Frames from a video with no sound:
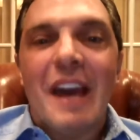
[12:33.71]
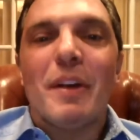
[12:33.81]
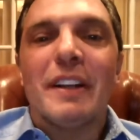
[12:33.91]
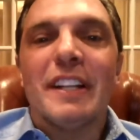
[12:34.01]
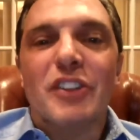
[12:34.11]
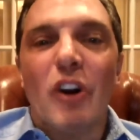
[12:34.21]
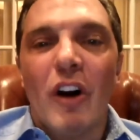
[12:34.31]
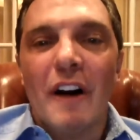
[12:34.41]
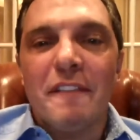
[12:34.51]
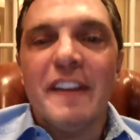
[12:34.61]
but it's
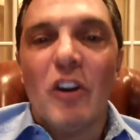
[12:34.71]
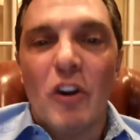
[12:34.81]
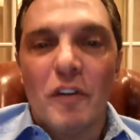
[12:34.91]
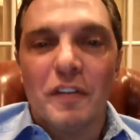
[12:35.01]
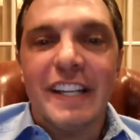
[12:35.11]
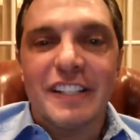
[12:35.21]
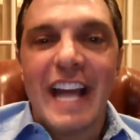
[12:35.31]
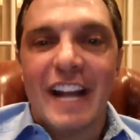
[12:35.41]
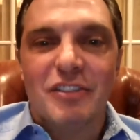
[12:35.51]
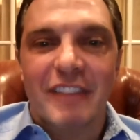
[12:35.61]
often overly
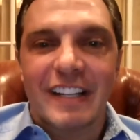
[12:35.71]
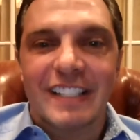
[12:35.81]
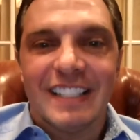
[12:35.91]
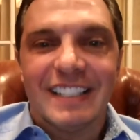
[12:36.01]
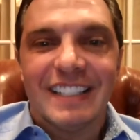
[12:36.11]
exaggerated.